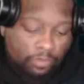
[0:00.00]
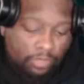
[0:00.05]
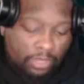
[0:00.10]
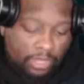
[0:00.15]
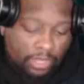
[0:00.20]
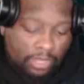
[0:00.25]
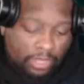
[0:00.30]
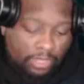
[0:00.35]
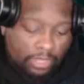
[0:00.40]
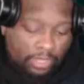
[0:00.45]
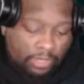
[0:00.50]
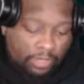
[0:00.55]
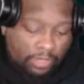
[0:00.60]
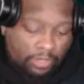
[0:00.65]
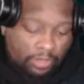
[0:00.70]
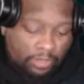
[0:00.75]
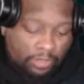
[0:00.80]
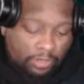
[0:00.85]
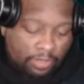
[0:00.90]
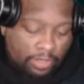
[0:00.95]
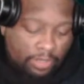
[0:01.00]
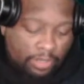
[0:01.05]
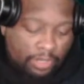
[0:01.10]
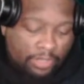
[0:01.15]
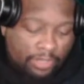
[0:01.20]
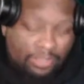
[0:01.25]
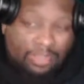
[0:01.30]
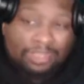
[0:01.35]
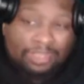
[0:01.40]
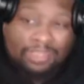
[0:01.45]
And
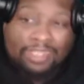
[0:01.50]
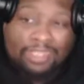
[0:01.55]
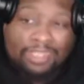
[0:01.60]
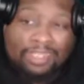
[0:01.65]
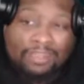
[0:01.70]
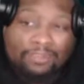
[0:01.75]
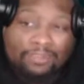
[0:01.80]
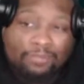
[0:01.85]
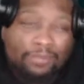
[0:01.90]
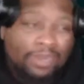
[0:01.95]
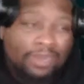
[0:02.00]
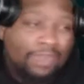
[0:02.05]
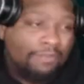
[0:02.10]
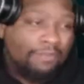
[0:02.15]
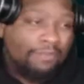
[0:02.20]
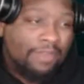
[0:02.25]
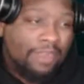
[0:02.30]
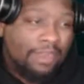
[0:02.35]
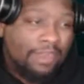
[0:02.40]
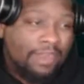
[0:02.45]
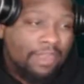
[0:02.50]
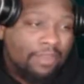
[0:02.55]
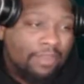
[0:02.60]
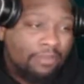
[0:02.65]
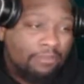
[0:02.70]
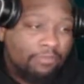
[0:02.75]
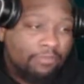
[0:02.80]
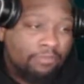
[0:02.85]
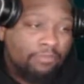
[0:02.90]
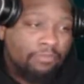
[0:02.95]
the thing is, what I find
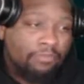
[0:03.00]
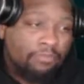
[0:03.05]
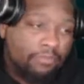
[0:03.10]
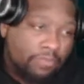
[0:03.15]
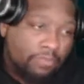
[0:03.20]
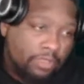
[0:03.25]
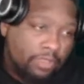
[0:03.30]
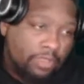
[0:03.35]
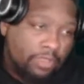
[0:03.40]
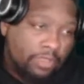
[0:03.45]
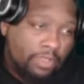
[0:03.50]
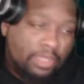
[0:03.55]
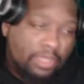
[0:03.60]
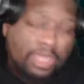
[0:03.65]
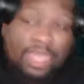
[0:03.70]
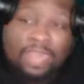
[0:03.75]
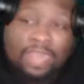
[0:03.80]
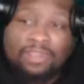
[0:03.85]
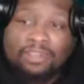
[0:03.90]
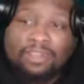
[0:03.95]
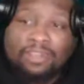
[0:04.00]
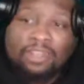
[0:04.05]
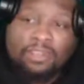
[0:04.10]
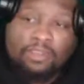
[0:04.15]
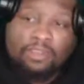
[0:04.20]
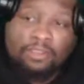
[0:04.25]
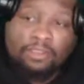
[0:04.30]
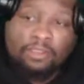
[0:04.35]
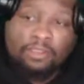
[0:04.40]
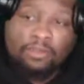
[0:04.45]
out at the end
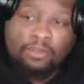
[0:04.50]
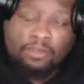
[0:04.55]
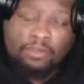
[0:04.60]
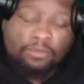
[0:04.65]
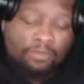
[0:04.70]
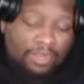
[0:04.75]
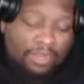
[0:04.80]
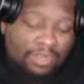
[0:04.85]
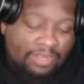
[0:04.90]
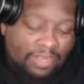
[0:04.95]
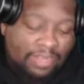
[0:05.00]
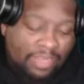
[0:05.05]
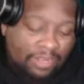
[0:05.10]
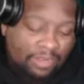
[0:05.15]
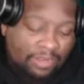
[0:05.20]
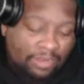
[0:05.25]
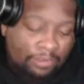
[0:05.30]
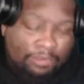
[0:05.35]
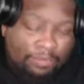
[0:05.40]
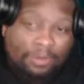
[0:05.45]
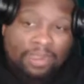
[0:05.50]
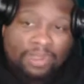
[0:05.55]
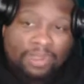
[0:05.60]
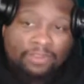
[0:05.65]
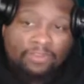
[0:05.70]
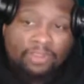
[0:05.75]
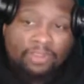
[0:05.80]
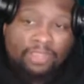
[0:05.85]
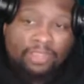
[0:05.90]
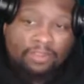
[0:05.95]
of you know at the end of the
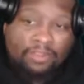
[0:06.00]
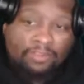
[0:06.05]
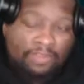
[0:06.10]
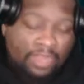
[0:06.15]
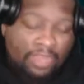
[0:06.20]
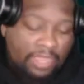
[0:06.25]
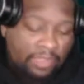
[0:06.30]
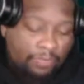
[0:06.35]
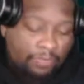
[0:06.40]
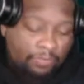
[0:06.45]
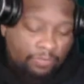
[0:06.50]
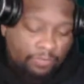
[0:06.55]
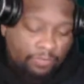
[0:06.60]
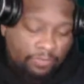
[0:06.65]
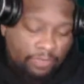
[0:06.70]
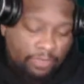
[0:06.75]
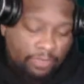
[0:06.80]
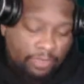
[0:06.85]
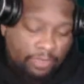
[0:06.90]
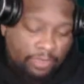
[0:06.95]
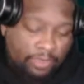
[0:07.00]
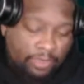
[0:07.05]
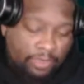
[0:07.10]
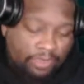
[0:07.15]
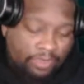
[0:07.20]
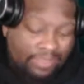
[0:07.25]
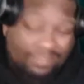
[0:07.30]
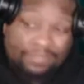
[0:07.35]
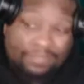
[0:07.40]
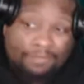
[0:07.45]
project is that
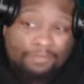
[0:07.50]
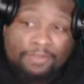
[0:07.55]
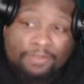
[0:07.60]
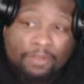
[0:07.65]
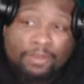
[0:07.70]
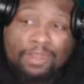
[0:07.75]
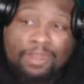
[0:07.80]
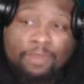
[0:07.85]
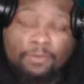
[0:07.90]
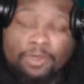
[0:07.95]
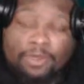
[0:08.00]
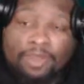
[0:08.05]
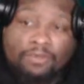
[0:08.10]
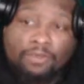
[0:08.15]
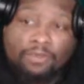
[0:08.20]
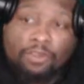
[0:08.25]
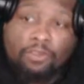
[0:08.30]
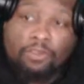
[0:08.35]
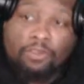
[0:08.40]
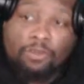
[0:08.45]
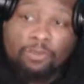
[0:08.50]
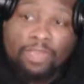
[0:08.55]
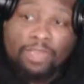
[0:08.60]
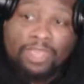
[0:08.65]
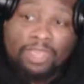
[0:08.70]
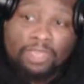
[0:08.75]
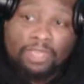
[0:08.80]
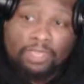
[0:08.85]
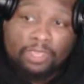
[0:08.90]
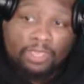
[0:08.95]
this is a fear that will never go
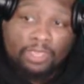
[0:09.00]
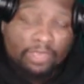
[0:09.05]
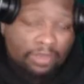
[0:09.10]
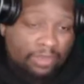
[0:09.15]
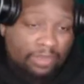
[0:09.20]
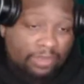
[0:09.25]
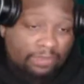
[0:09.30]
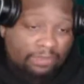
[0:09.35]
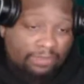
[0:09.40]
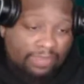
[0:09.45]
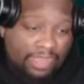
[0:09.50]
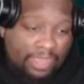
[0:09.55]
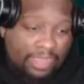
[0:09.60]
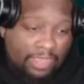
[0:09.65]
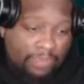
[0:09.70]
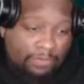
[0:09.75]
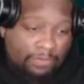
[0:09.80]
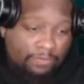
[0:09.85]
away, and it's a